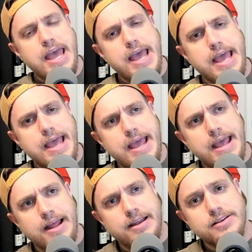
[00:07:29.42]

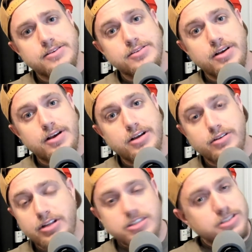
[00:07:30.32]
and
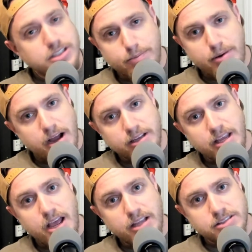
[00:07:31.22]
listen to the
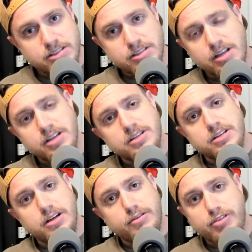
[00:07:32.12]
podcast.
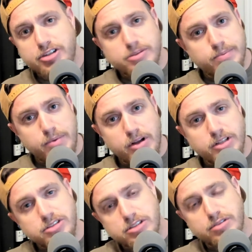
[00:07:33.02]
Fresh and
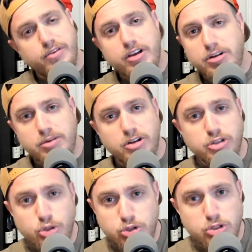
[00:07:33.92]
Buds is available on
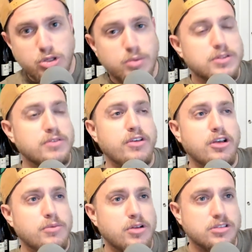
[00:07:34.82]
YouTube. It's
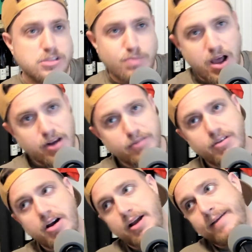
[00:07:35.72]
available on
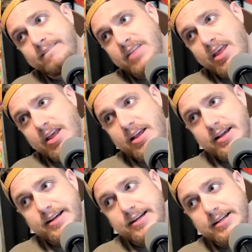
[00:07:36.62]
Spotify.
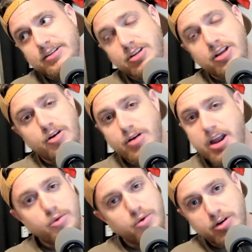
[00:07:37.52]

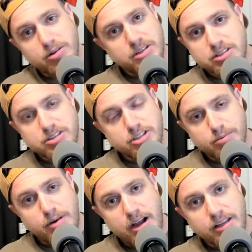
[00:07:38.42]
Anywhere you listen to your
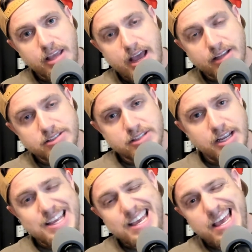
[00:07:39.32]
podcast.
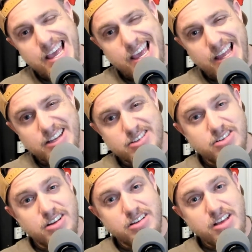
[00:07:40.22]
And
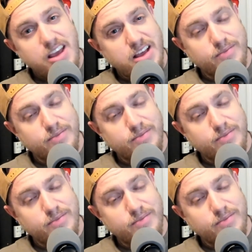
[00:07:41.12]
yeah,